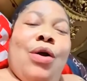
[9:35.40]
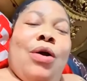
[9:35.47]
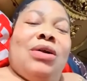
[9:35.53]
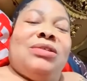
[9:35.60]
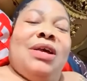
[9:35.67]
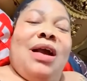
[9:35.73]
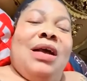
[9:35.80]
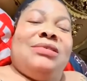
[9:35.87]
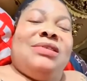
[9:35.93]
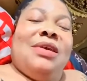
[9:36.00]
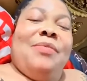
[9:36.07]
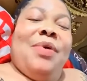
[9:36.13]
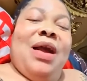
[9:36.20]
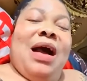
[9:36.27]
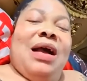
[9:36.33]
I say, I
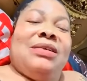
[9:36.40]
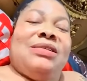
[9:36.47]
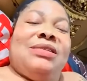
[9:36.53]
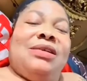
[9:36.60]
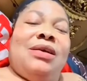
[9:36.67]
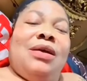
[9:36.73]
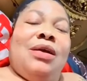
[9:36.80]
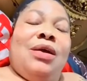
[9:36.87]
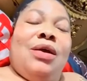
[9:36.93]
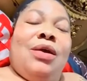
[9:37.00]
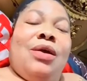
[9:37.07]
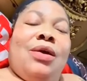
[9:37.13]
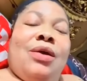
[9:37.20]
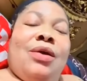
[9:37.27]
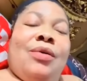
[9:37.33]
see, has
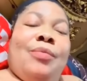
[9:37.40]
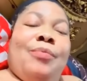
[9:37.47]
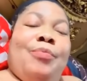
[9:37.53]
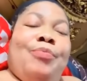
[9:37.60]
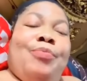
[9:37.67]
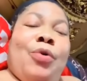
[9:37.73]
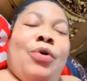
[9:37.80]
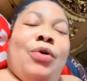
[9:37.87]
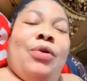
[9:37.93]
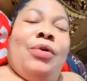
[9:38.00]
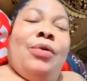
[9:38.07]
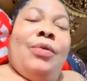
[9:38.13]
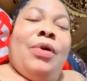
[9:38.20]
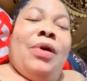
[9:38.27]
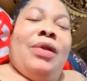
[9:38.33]
pulled
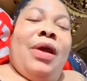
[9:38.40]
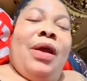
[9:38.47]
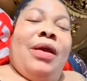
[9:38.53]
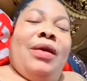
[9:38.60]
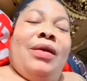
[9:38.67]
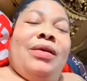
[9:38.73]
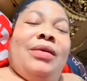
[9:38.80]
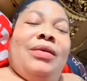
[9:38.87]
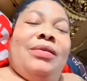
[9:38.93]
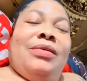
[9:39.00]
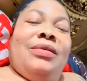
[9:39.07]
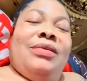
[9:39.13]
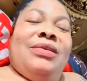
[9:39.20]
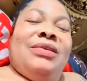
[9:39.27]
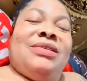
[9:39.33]
a
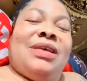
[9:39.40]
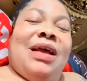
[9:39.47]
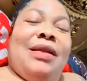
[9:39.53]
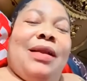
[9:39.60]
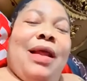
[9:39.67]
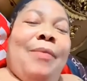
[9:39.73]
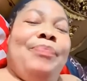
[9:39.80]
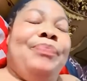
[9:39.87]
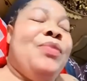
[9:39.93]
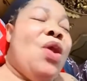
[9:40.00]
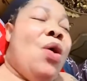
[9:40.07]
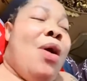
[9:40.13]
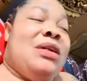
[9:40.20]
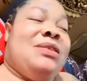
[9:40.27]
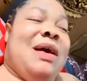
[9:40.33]
sender.
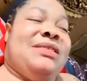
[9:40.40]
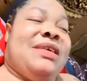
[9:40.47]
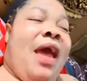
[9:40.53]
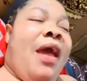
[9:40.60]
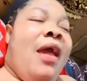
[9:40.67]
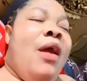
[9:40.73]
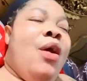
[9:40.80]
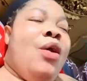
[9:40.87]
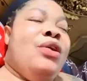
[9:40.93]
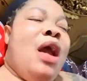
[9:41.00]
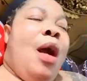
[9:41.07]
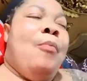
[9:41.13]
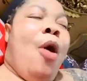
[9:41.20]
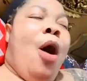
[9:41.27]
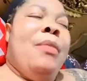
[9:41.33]
What was it?
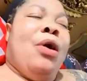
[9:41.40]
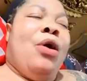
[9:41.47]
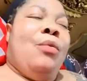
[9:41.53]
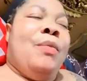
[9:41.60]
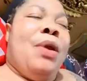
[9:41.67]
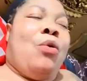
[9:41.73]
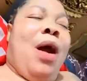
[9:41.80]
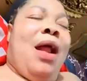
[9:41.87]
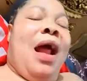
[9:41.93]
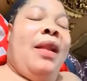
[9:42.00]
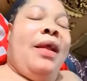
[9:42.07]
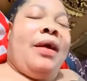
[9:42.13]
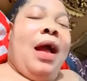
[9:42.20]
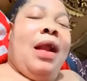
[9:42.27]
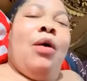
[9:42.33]
Your boy,
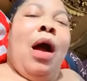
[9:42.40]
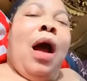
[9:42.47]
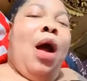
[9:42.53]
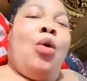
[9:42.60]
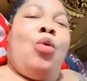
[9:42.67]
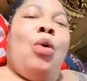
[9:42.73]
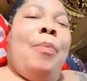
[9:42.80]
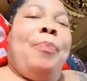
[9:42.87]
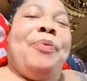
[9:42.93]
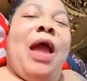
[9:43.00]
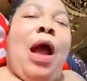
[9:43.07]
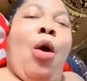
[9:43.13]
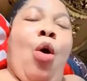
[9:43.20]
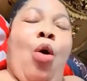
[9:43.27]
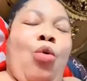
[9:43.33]
Menkwala Anakano, I'm quite
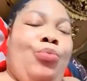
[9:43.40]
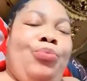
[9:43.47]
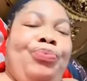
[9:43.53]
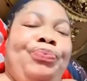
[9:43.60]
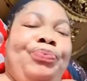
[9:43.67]
pia ho.